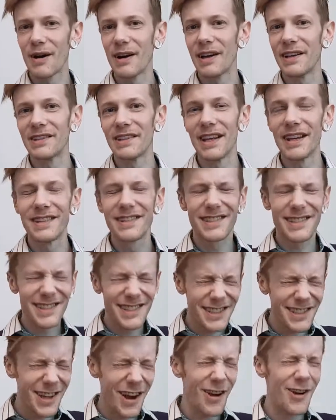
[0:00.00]
It, it's
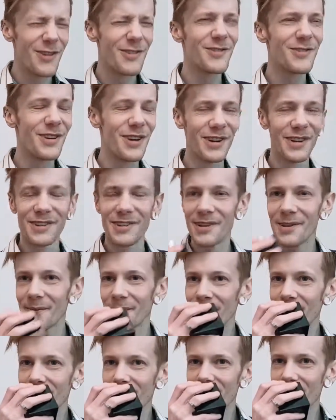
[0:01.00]
so good.
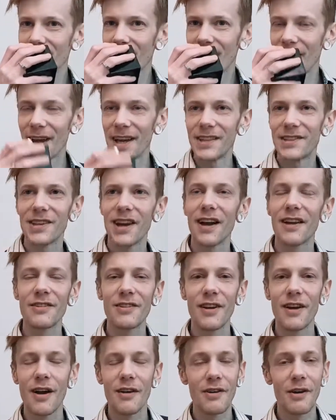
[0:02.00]
It's uh,
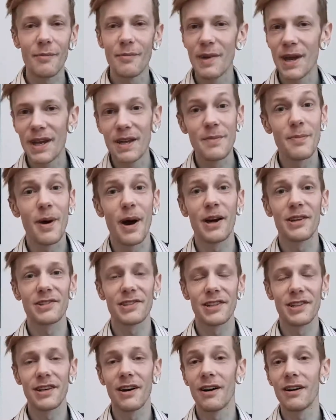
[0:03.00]
uh, me
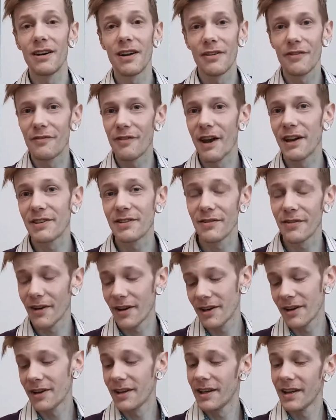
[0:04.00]
personally. I love
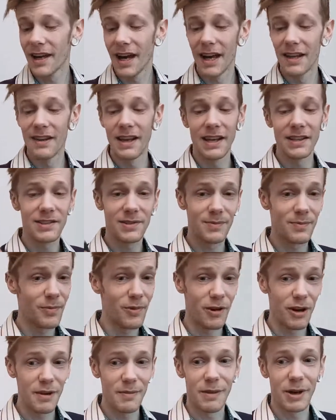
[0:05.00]
vetiver, and that's
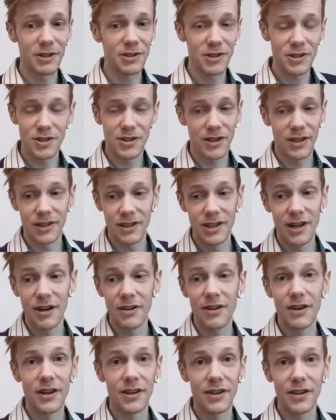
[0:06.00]
pretty much the you know
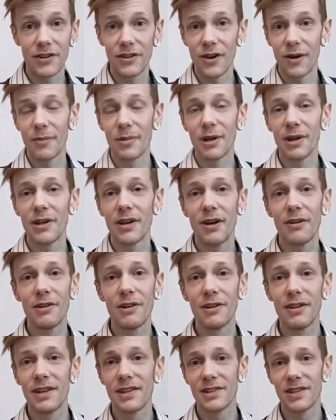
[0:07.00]
the the dominant note
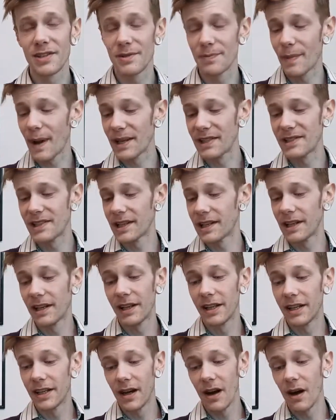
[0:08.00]
in this. It's
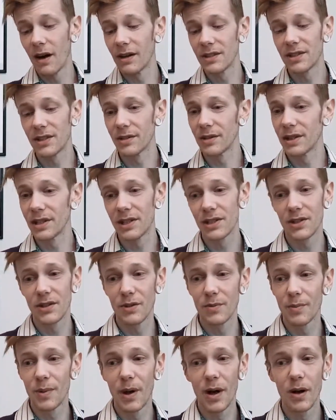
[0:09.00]
basically icy
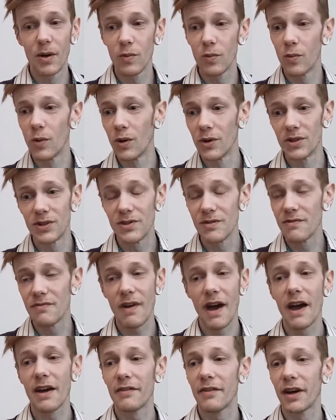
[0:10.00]
super woods
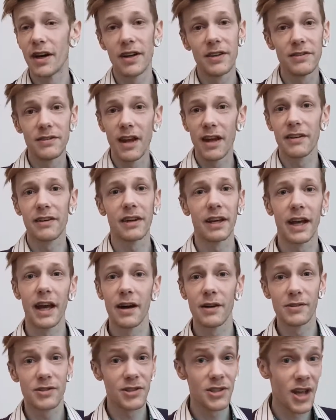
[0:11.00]
vetiver, nothing
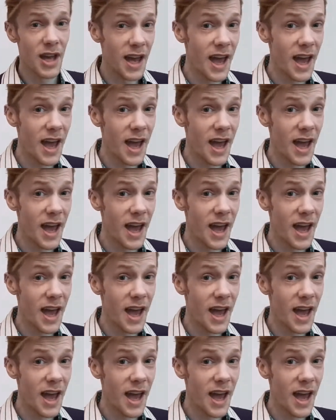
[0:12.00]
else.